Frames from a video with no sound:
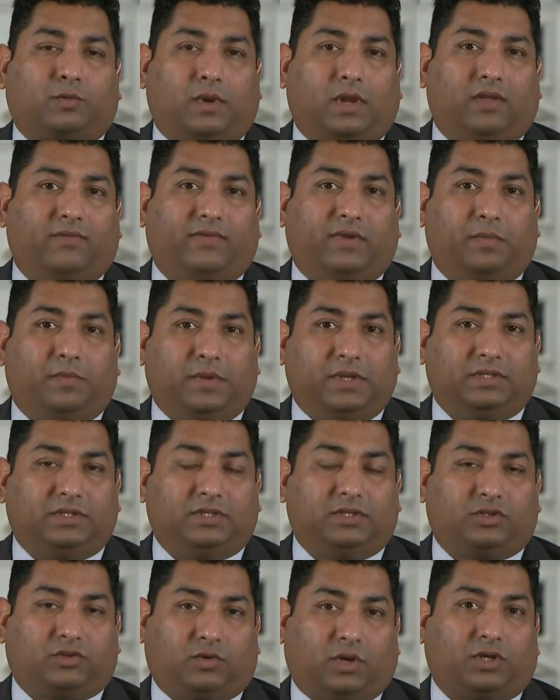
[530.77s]
relevant
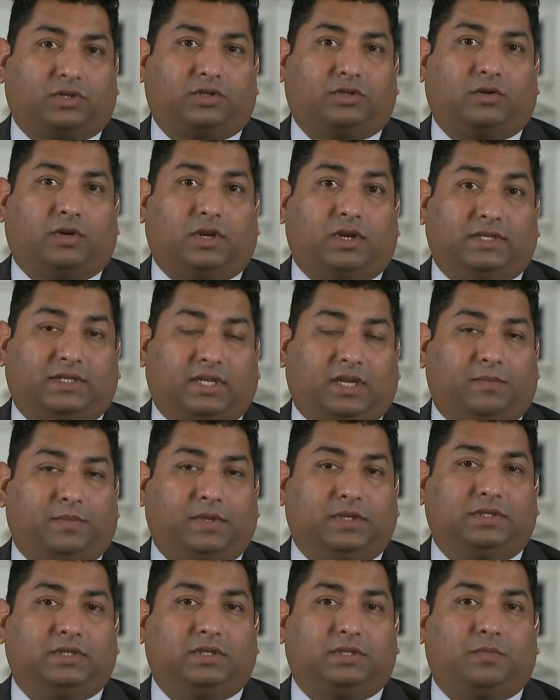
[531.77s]
business structure and a set of
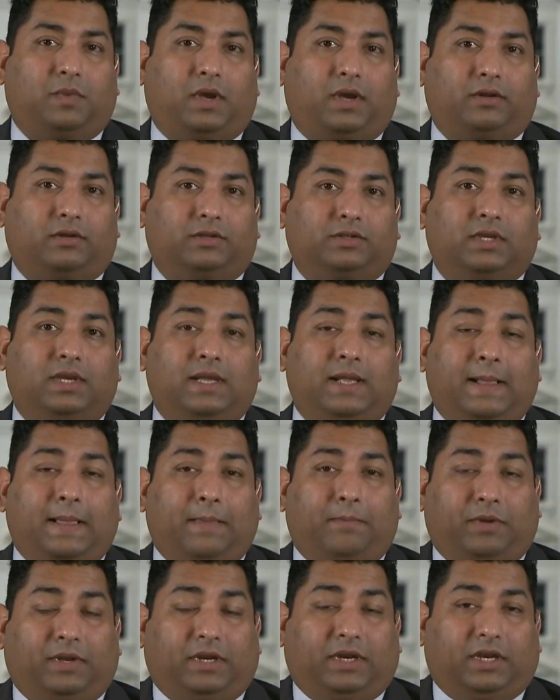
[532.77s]
business models.
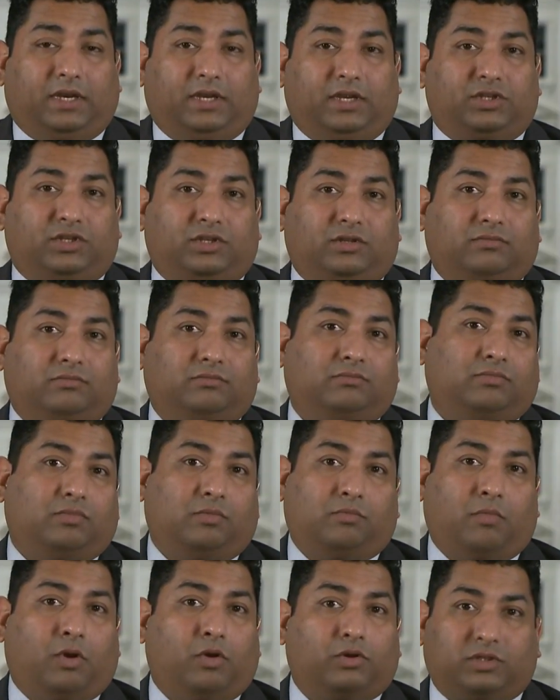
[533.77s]
But in addition,
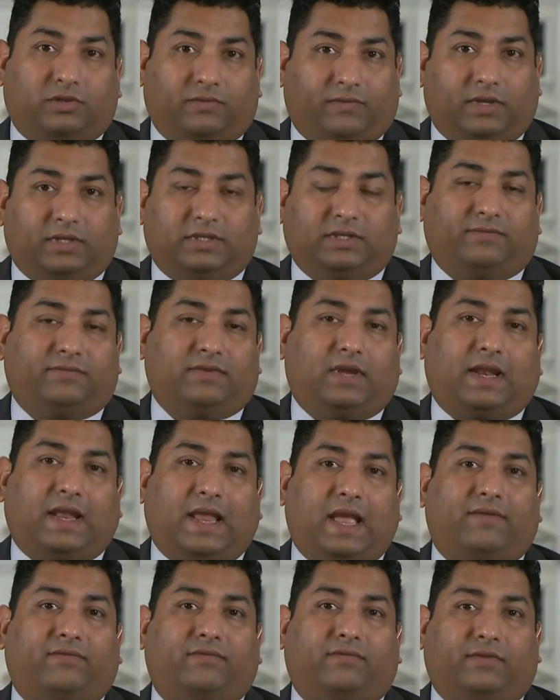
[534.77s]
most of us, if not
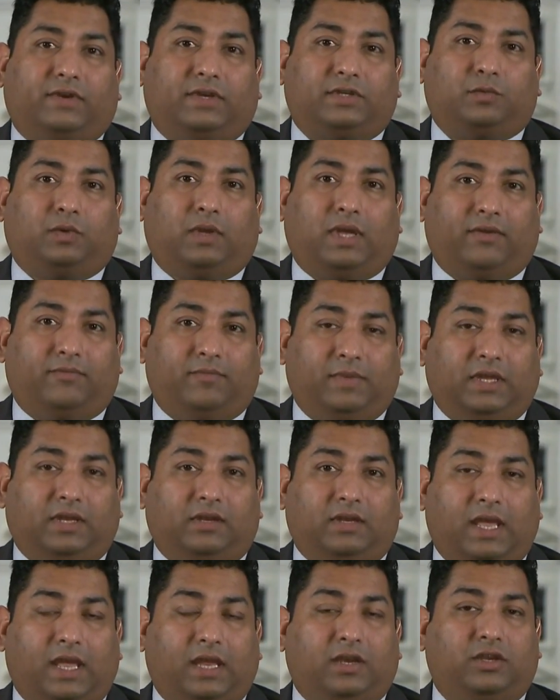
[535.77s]
half of us, will have
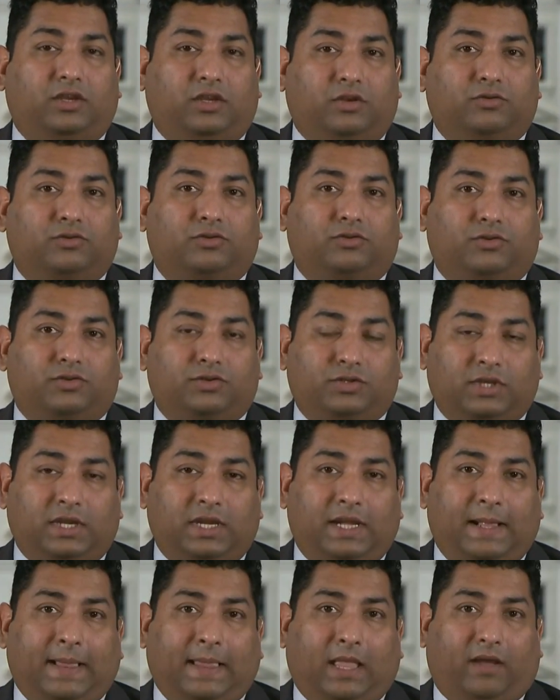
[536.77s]
been end users
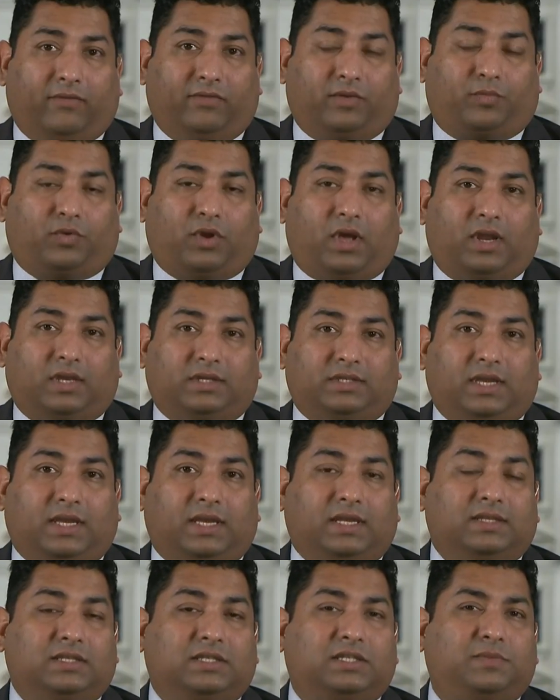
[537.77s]
of the products
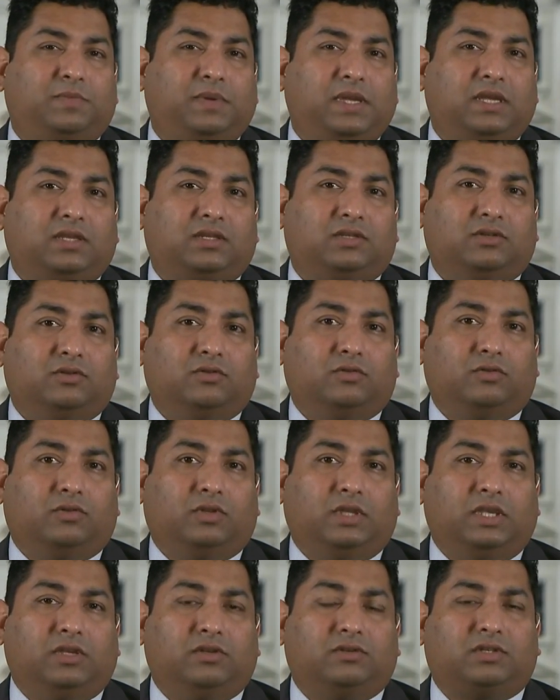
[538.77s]
and can speak to
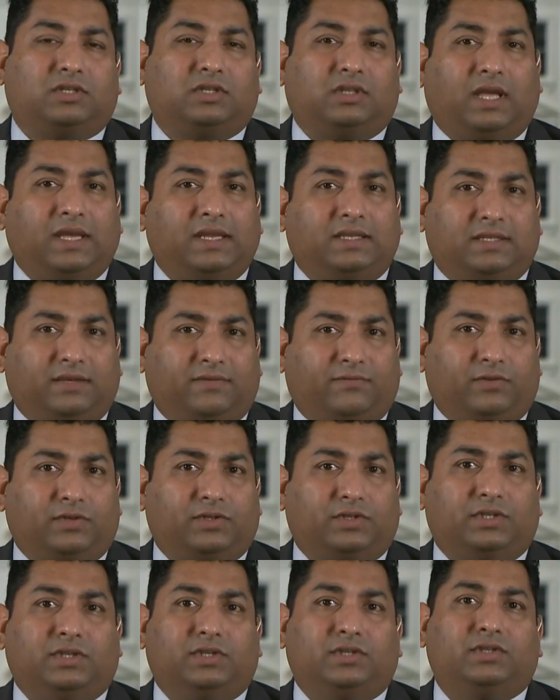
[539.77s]
the mm-hmm. slight
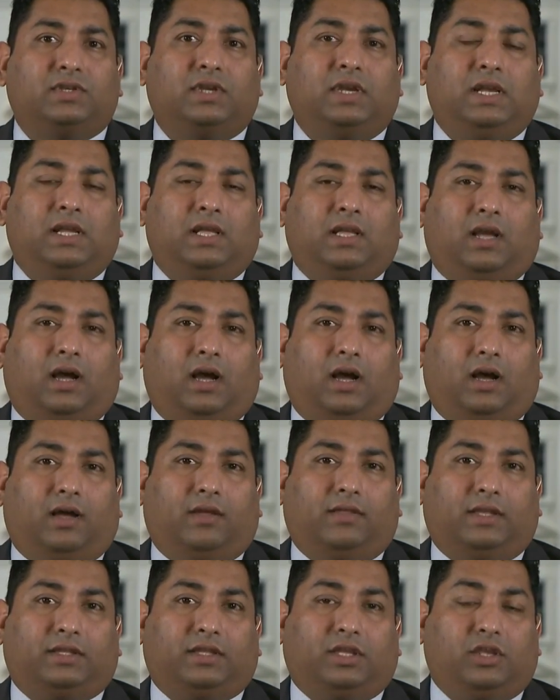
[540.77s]
differences
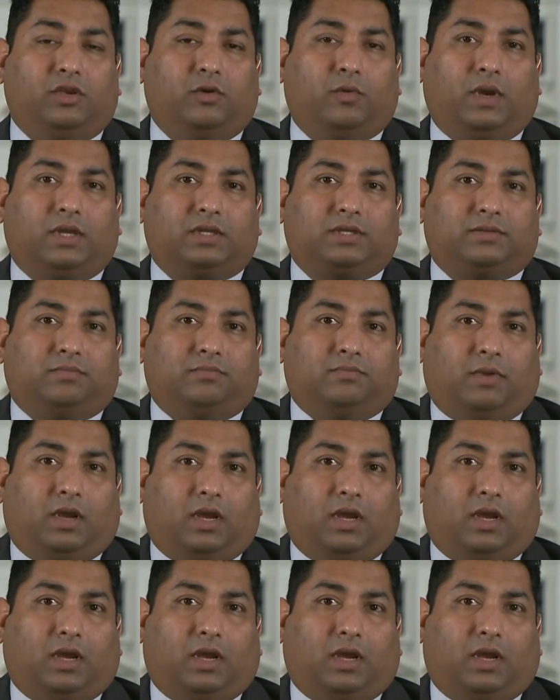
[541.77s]
that the U.S.